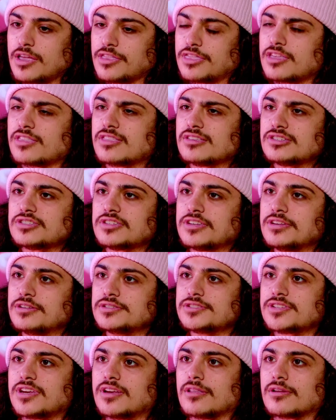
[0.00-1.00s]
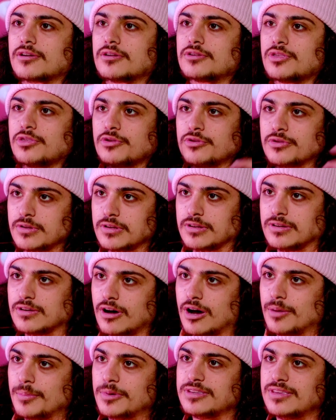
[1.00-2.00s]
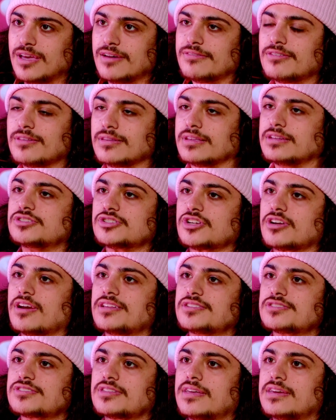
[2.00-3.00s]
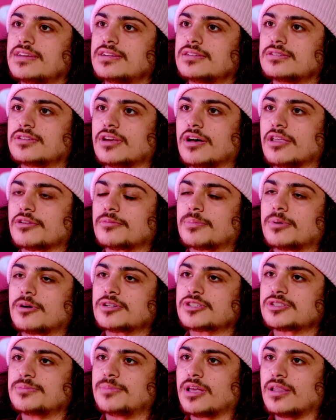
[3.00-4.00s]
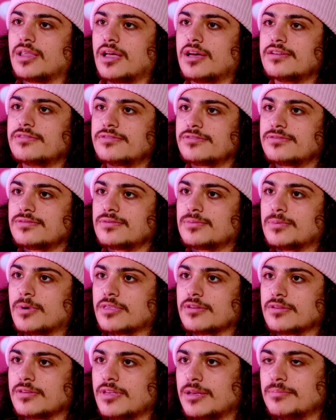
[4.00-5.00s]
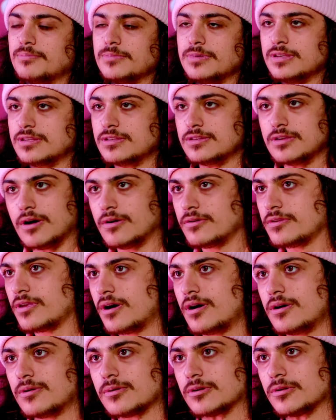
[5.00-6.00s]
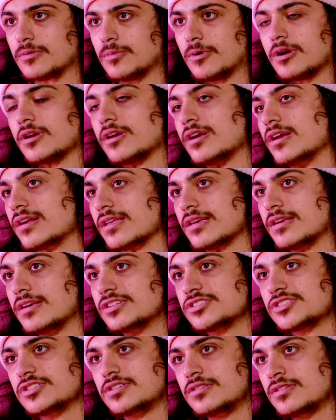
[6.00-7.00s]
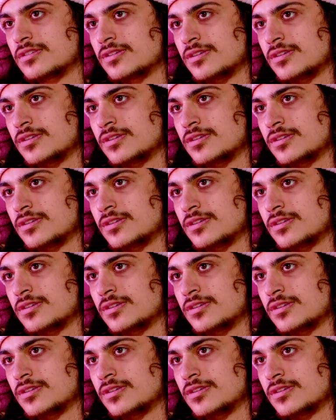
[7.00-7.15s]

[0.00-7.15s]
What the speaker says: think the skills I learned through kendama definitely translate to other parts of my life, whether that be yo-yo or working in a kitchen.